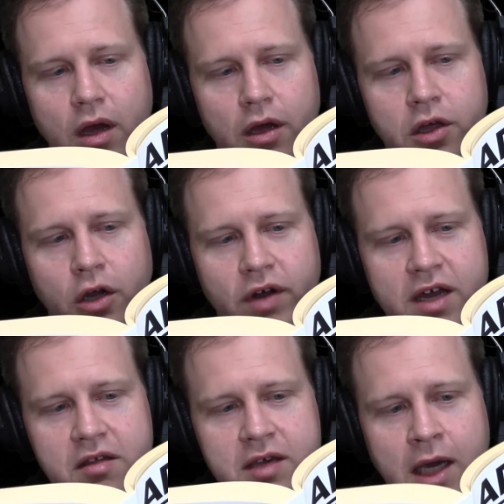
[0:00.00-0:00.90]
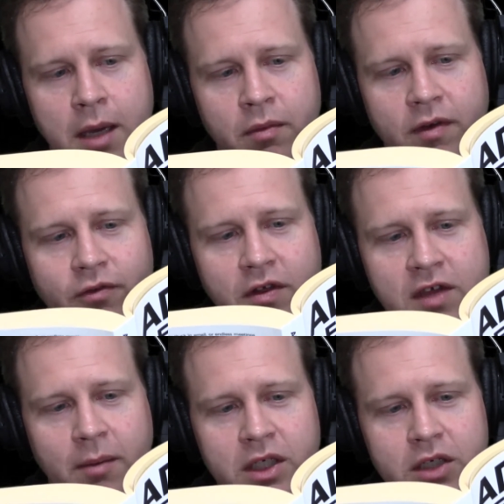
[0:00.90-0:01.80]
You create a team for the
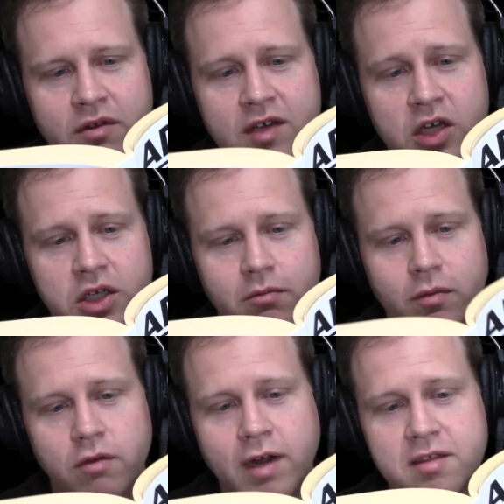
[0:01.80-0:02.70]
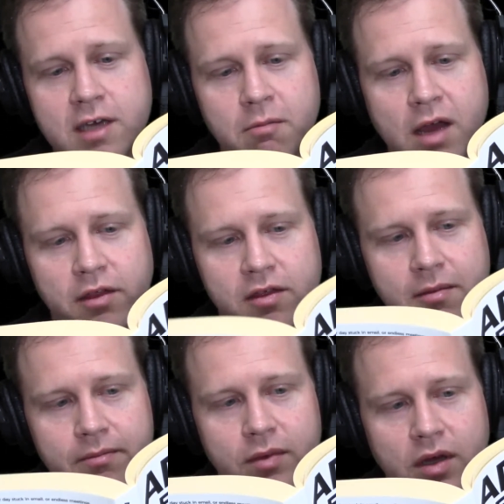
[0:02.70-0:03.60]
subject you are teaching, grade 10 maths.
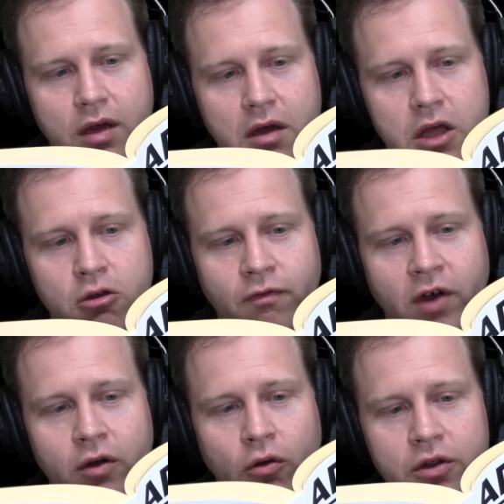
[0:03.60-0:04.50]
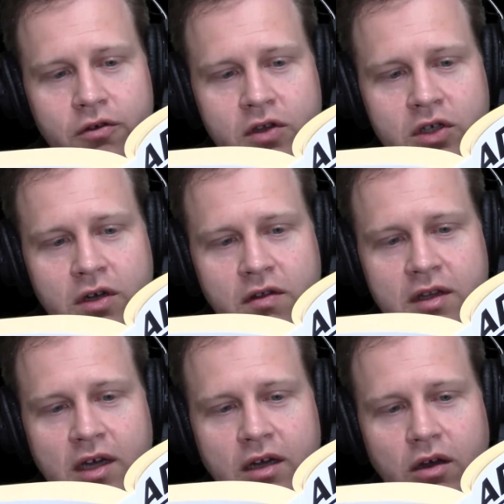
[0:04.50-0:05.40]
You invite all your students
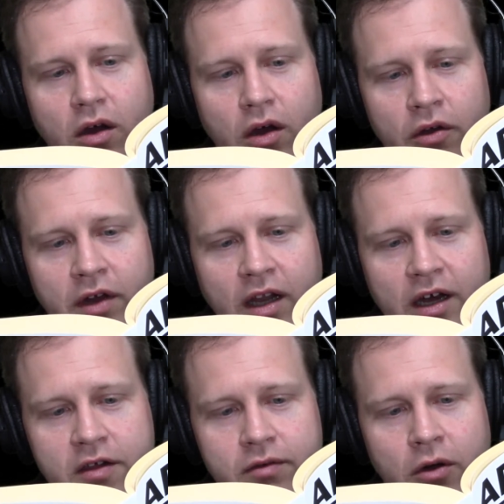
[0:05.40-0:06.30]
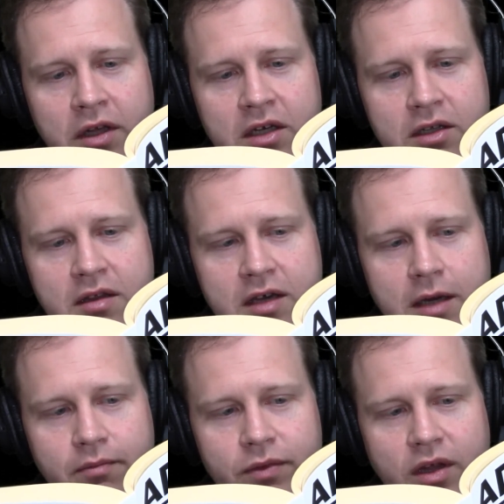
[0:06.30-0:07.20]
on the class roll into the
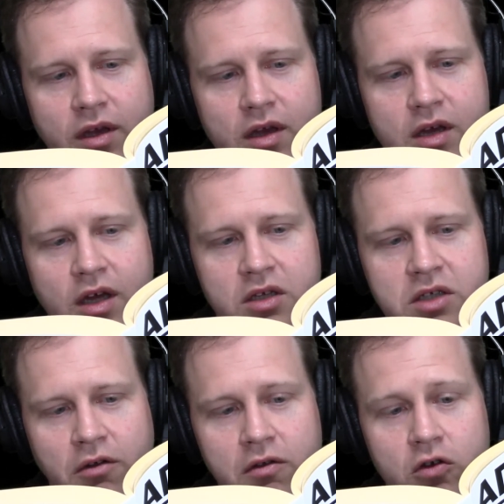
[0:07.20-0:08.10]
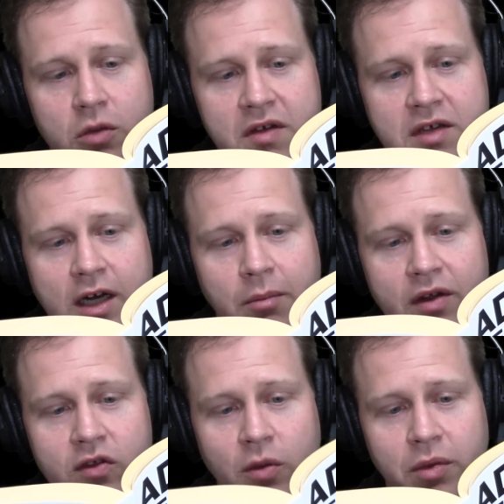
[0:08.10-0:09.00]
team. Channels could be set up by
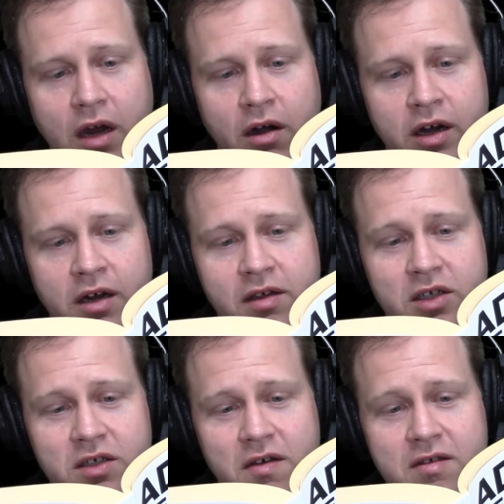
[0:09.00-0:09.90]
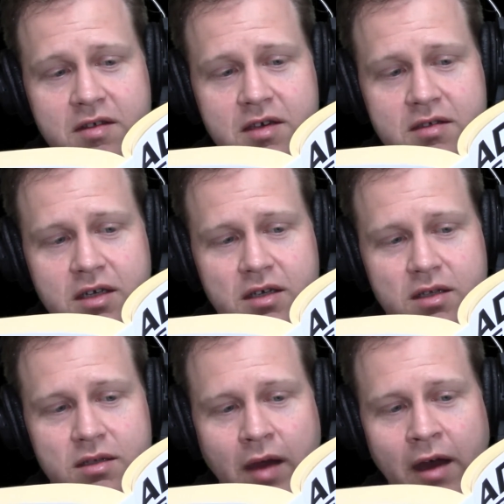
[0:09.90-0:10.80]
topic area, such as
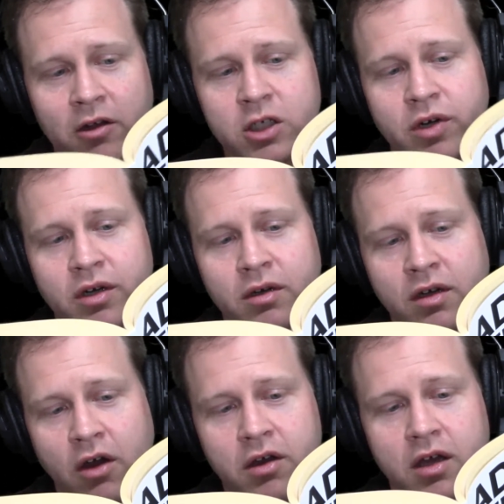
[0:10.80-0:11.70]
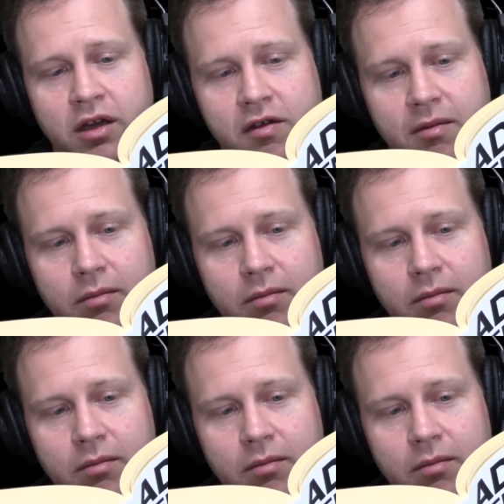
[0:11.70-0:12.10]
statistics, algebra, calculus,